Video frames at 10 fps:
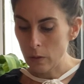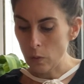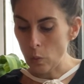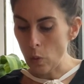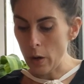
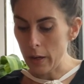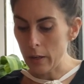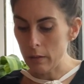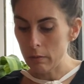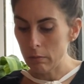what
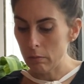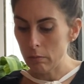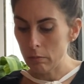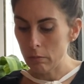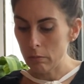
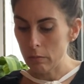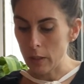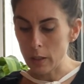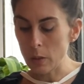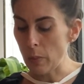
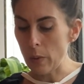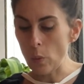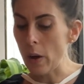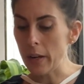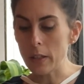
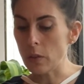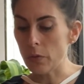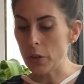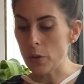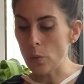is for
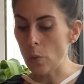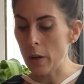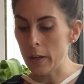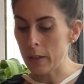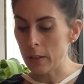you, what
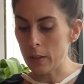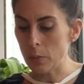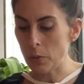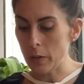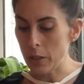is
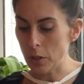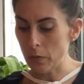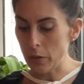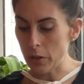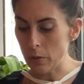inspiration
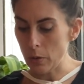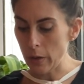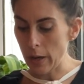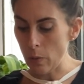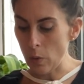for you.
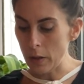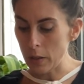Okay, what